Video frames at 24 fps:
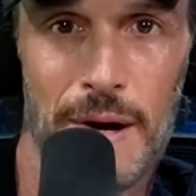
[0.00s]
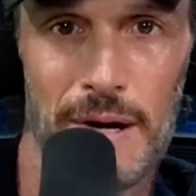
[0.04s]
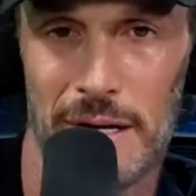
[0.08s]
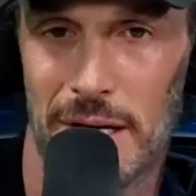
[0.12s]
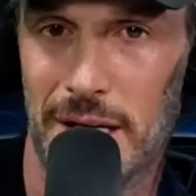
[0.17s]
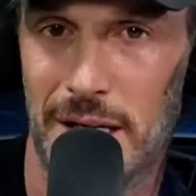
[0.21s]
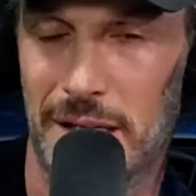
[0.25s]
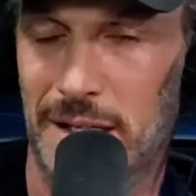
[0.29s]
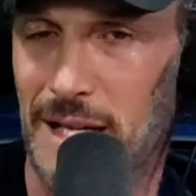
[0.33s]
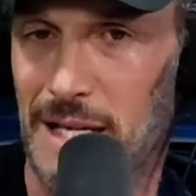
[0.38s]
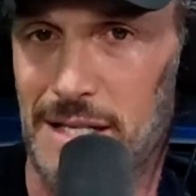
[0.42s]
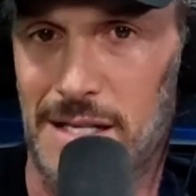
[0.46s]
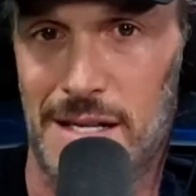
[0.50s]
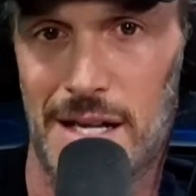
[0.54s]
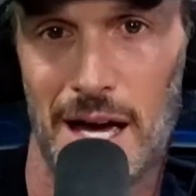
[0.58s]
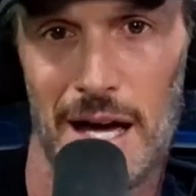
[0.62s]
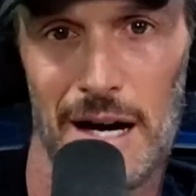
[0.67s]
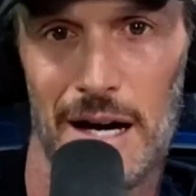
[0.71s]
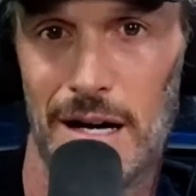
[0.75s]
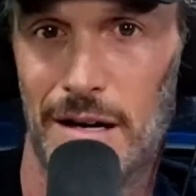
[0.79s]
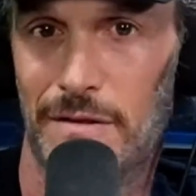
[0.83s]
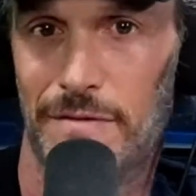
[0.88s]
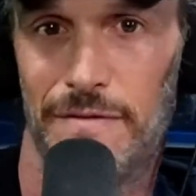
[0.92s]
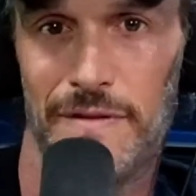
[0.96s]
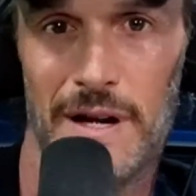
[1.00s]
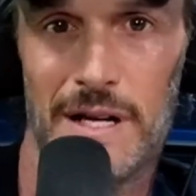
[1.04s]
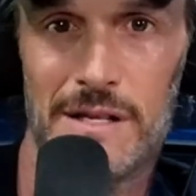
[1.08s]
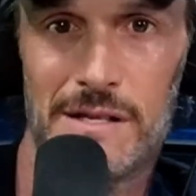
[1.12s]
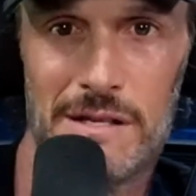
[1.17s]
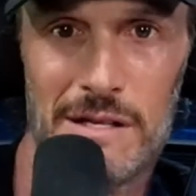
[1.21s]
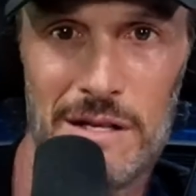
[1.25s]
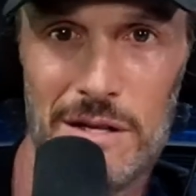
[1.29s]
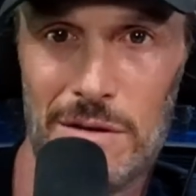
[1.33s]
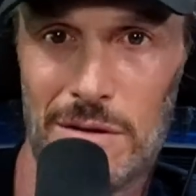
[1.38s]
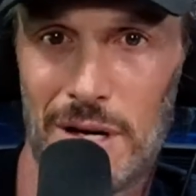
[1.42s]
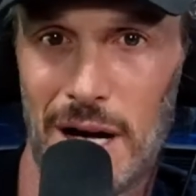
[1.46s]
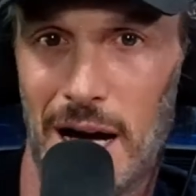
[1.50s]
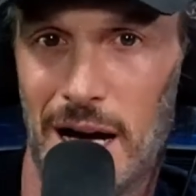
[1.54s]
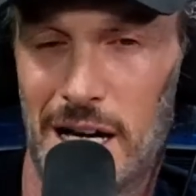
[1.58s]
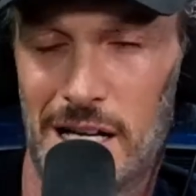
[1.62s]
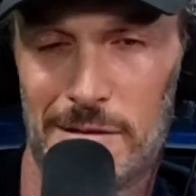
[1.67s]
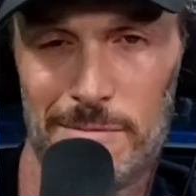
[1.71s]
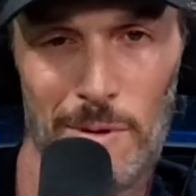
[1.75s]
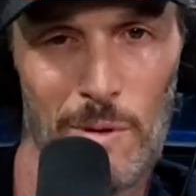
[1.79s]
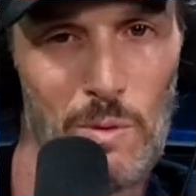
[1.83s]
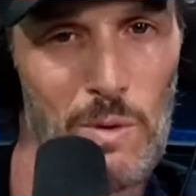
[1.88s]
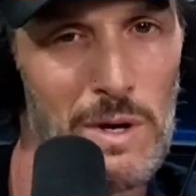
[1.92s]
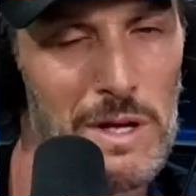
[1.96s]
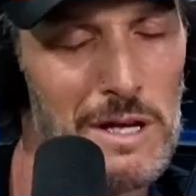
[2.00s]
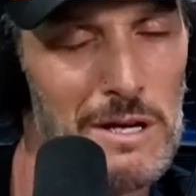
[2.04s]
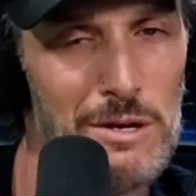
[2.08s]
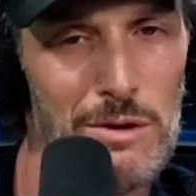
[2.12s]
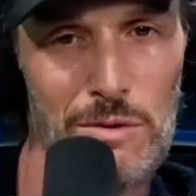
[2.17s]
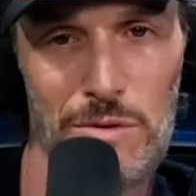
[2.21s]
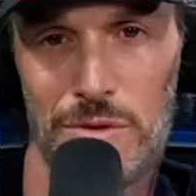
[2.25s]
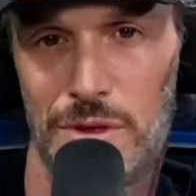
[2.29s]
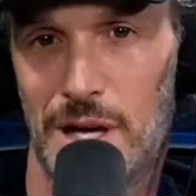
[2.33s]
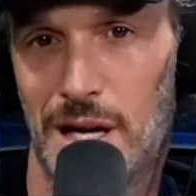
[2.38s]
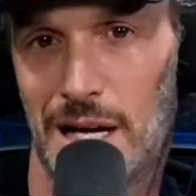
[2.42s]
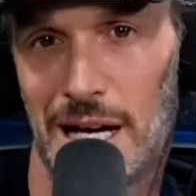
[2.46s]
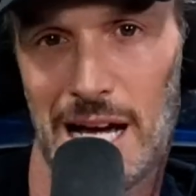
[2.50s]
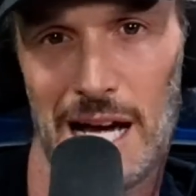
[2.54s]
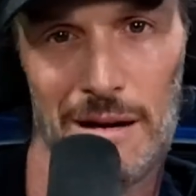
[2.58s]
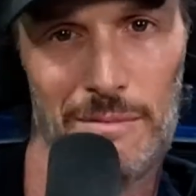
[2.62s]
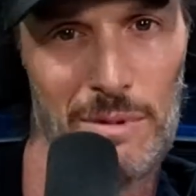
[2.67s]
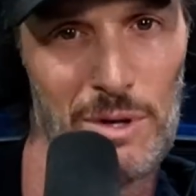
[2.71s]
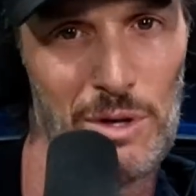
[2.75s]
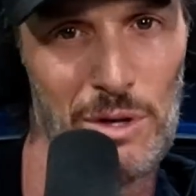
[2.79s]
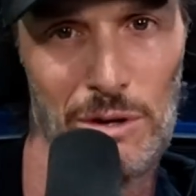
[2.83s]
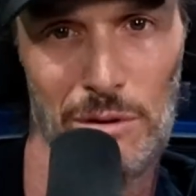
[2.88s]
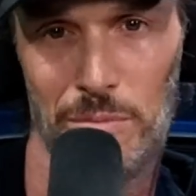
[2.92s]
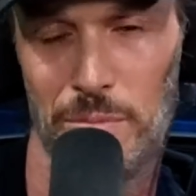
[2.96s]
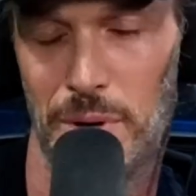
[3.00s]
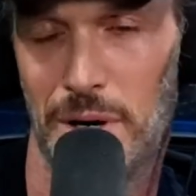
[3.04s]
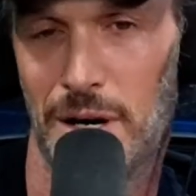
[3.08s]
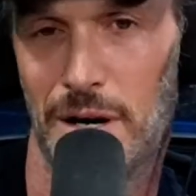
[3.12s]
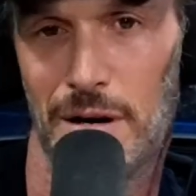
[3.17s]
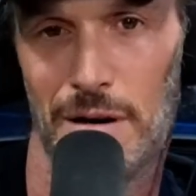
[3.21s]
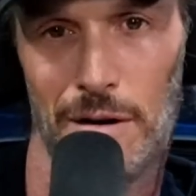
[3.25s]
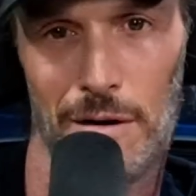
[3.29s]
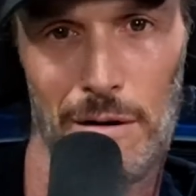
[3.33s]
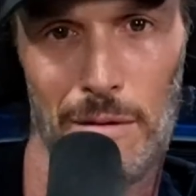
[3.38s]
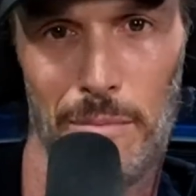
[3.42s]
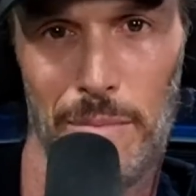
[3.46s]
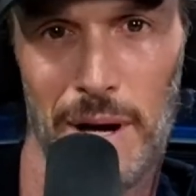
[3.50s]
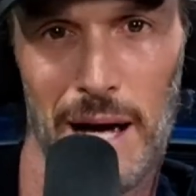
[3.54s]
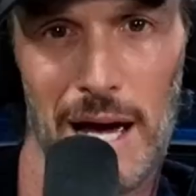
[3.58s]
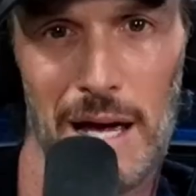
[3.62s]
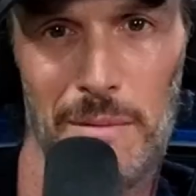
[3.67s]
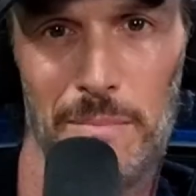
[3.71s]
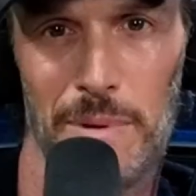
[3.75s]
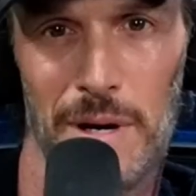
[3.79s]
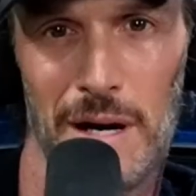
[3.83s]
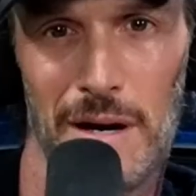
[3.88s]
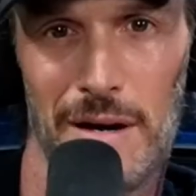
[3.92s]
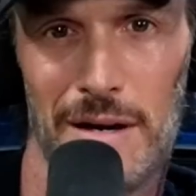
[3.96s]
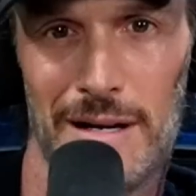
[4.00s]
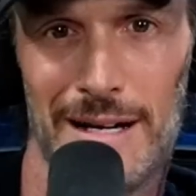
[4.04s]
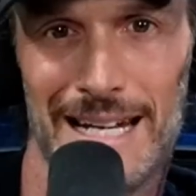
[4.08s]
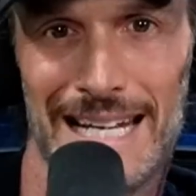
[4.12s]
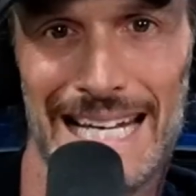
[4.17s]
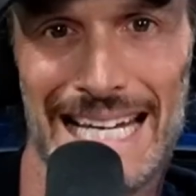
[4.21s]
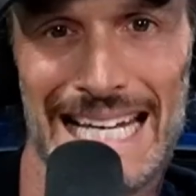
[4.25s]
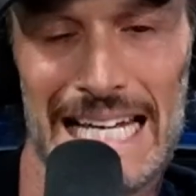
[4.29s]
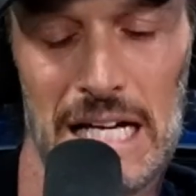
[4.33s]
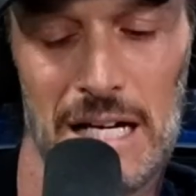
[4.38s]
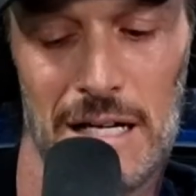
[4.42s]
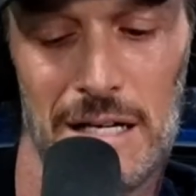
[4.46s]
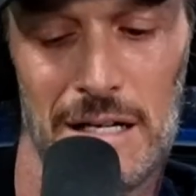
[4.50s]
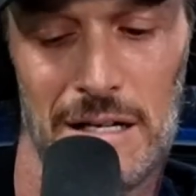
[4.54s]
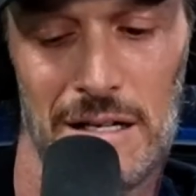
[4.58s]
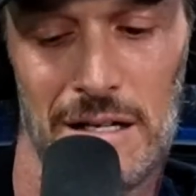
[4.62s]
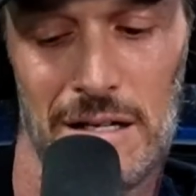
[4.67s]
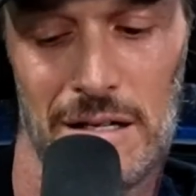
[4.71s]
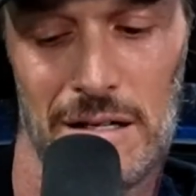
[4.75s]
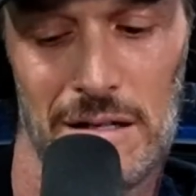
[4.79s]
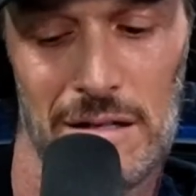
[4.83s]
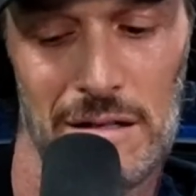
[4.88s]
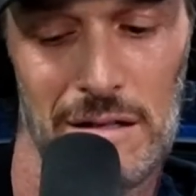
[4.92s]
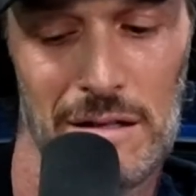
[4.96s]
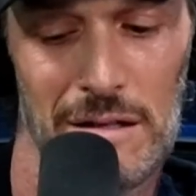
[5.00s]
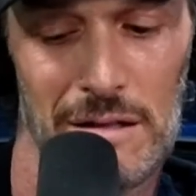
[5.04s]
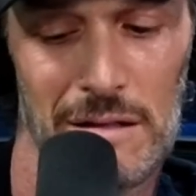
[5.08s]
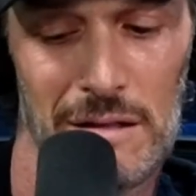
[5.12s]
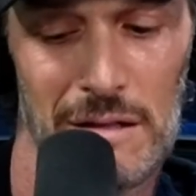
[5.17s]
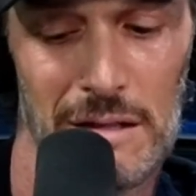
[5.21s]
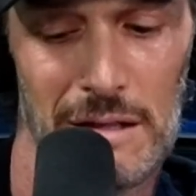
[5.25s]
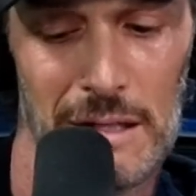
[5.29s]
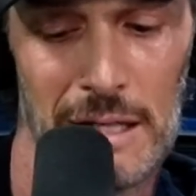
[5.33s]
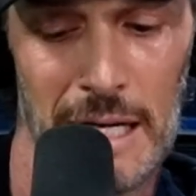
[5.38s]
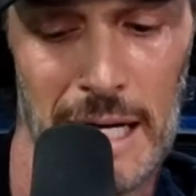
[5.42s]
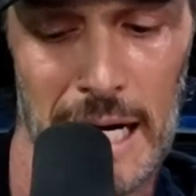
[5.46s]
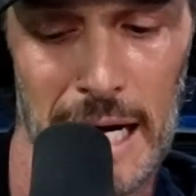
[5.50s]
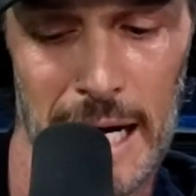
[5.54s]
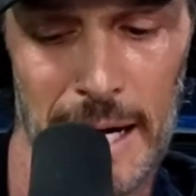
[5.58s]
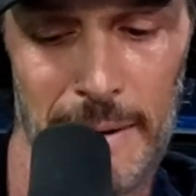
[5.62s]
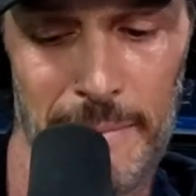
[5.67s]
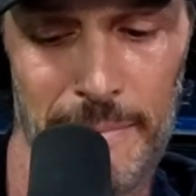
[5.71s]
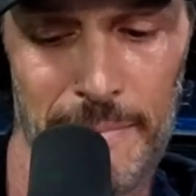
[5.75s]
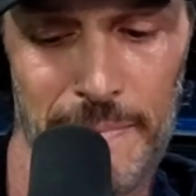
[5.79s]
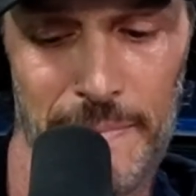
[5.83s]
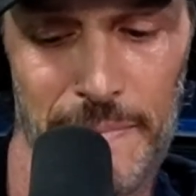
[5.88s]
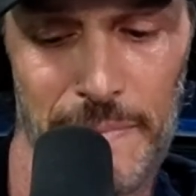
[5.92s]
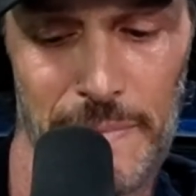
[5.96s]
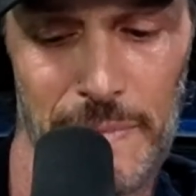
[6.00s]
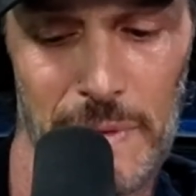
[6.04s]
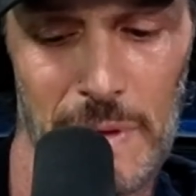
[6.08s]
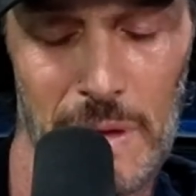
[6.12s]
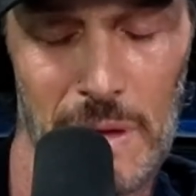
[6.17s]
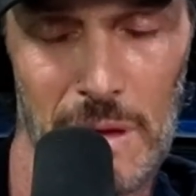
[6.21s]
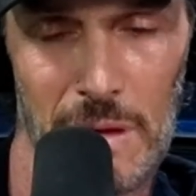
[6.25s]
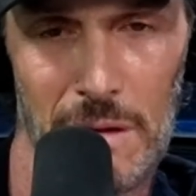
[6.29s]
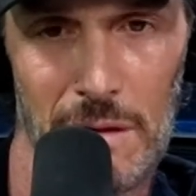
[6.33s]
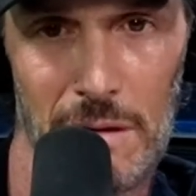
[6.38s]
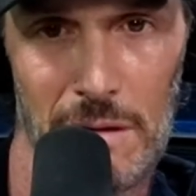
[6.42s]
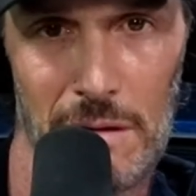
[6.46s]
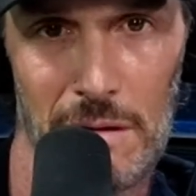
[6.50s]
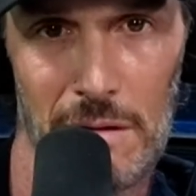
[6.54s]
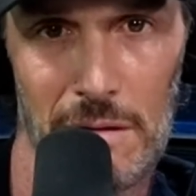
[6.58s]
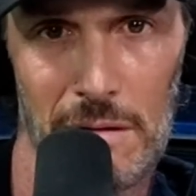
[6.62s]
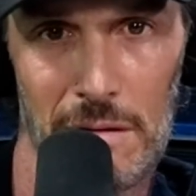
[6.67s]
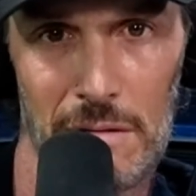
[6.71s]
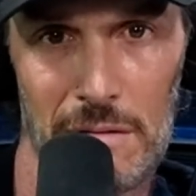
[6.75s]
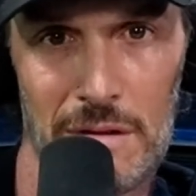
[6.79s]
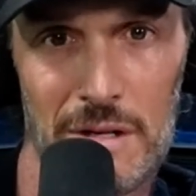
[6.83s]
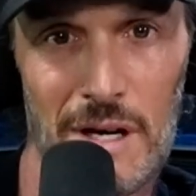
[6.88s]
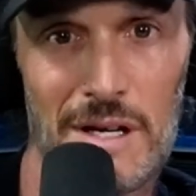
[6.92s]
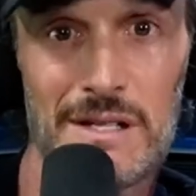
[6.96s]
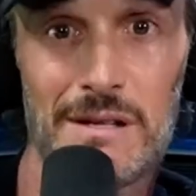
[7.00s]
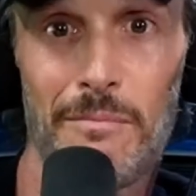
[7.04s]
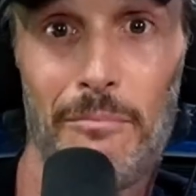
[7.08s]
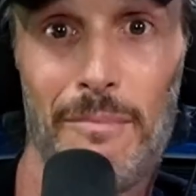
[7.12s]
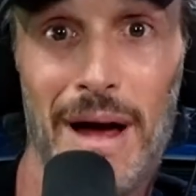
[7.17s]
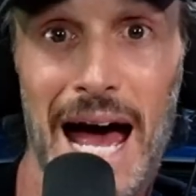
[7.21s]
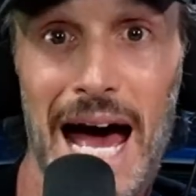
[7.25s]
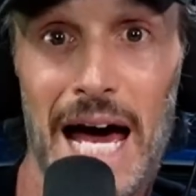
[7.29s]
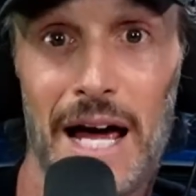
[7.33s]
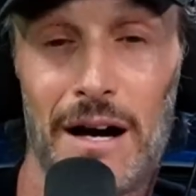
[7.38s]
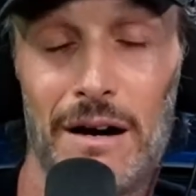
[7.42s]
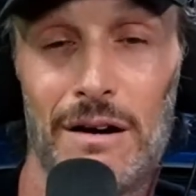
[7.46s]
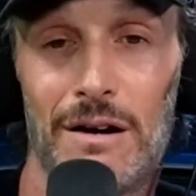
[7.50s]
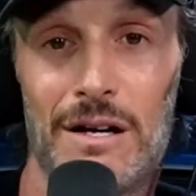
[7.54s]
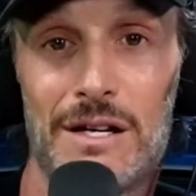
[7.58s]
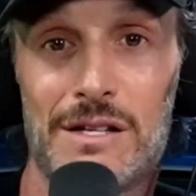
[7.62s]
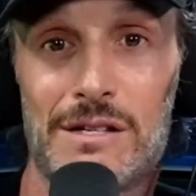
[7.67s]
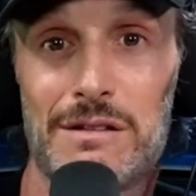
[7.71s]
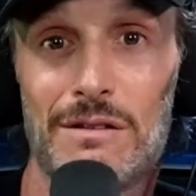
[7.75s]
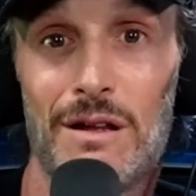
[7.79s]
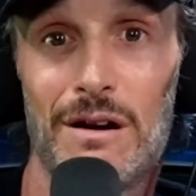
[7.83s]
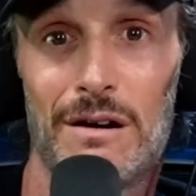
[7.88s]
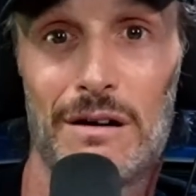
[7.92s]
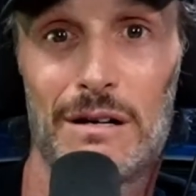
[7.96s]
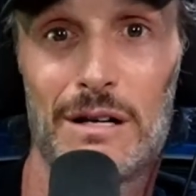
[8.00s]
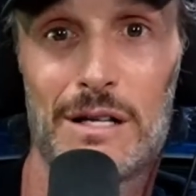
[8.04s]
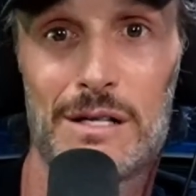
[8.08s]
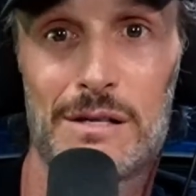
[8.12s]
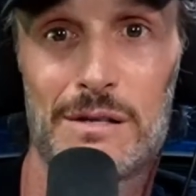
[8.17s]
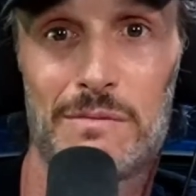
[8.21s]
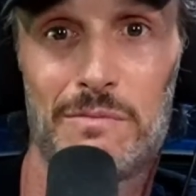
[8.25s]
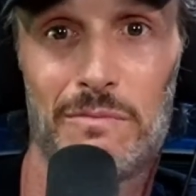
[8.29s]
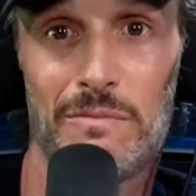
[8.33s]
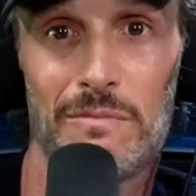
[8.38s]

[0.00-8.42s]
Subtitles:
And that's not an offense to you guys, but whether you think I'm a good parent or a bad parent, doesn't matter as long as